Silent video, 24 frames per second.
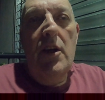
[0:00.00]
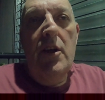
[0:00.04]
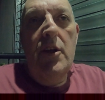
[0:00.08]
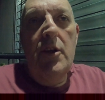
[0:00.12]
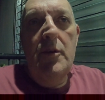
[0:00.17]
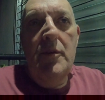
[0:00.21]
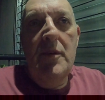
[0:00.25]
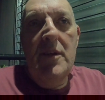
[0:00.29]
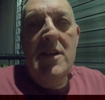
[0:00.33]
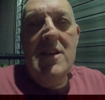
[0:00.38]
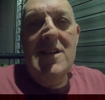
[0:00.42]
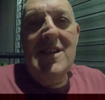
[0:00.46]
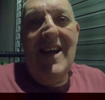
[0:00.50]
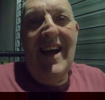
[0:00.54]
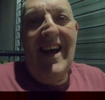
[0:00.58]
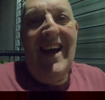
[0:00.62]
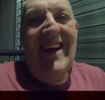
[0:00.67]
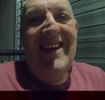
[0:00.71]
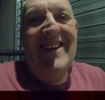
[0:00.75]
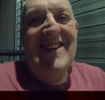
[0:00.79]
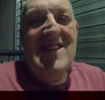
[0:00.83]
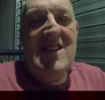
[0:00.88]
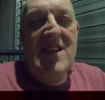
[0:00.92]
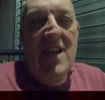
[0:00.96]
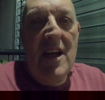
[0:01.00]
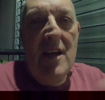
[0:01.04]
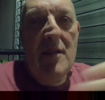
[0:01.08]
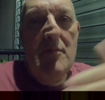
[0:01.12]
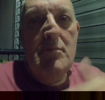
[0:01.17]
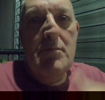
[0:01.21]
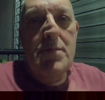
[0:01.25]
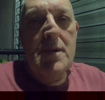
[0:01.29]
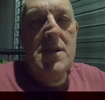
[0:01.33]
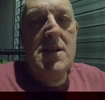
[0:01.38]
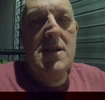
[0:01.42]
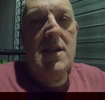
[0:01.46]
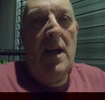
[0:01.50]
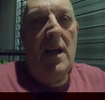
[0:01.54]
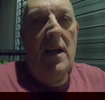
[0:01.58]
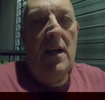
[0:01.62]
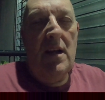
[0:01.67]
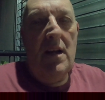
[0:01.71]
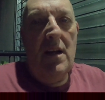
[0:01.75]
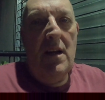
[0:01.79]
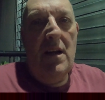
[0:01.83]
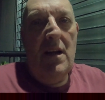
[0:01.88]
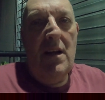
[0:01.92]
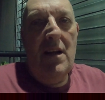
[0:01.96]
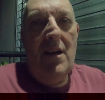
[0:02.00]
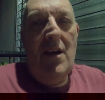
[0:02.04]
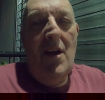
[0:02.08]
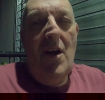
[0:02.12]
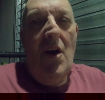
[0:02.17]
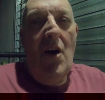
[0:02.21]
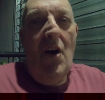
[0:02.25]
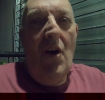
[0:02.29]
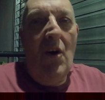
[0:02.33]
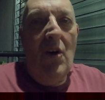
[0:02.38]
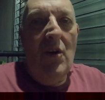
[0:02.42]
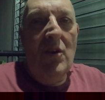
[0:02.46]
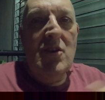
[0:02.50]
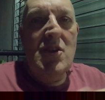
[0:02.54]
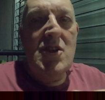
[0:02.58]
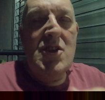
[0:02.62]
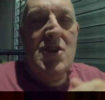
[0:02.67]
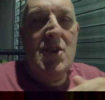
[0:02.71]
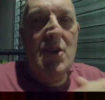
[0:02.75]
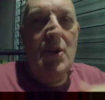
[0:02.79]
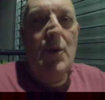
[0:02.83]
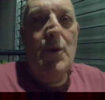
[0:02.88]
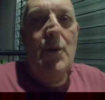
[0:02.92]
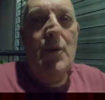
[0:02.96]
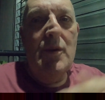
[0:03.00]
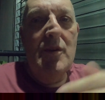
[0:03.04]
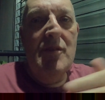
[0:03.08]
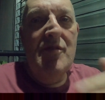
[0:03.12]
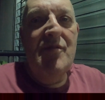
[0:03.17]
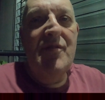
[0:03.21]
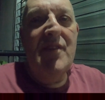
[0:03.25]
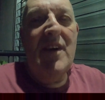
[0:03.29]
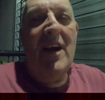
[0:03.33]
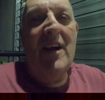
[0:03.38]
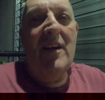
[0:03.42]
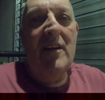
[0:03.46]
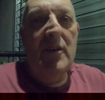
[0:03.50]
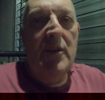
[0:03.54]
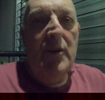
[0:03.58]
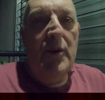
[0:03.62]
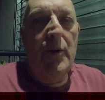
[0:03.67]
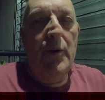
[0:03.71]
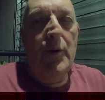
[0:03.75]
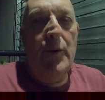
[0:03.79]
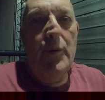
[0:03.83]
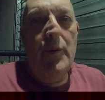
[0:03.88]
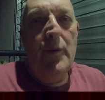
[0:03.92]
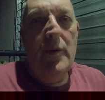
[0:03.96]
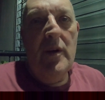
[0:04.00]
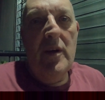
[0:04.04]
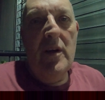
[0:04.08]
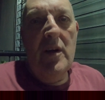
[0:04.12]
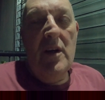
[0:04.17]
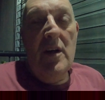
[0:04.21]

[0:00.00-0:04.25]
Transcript: you need to add 10% onto the value.